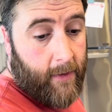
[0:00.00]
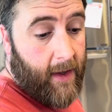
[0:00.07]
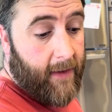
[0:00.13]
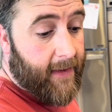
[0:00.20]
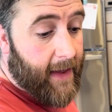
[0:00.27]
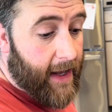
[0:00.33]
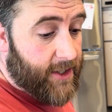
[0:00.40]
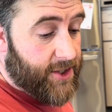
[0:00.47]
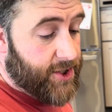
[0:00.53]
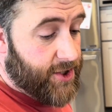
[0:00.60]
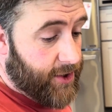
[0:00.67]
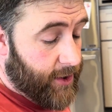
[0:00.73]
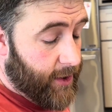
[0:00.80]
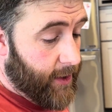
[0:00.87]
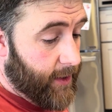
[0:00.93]
And that
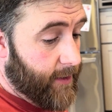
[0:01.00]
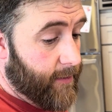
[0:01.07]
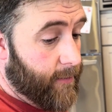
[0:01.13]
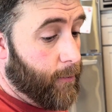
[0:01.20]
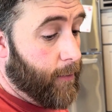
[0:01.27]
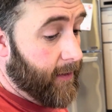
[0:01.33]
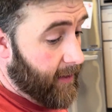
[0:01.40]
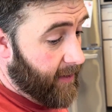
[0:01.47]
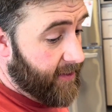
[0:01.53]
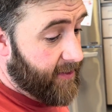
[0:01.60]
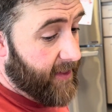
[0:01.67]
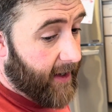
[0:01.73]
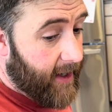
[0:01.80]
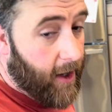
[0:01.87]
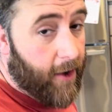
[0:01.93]
should, with a
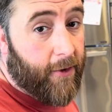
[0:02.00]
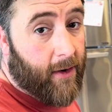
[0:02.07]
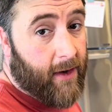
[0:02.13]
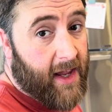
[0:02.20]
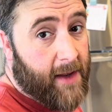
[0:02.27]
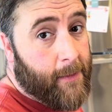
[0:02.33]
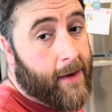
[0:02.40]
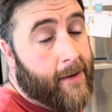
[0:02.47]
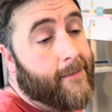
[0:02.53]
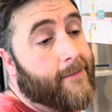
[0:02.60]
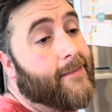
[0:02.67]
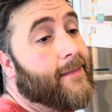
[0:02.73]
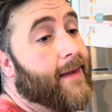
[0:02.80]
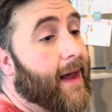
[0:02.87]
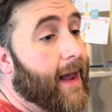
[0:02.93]
thick underlayment
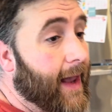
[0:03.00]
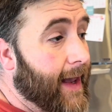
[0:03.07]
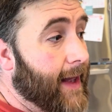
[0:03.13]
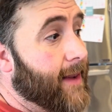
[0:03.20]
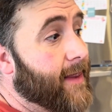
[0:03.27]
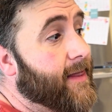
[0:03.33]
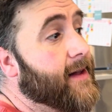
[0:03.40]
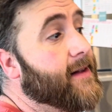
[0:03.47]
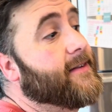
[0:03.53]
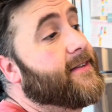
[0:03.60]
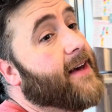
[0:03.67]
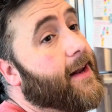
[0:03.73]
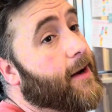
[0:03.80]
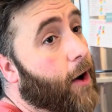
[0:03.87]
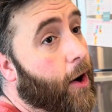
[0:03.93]
and thin
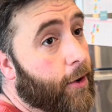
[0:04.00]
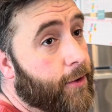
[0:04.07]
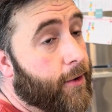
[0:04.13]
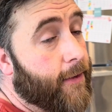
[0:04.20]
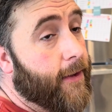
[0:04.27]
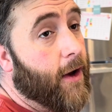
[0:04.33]
set under the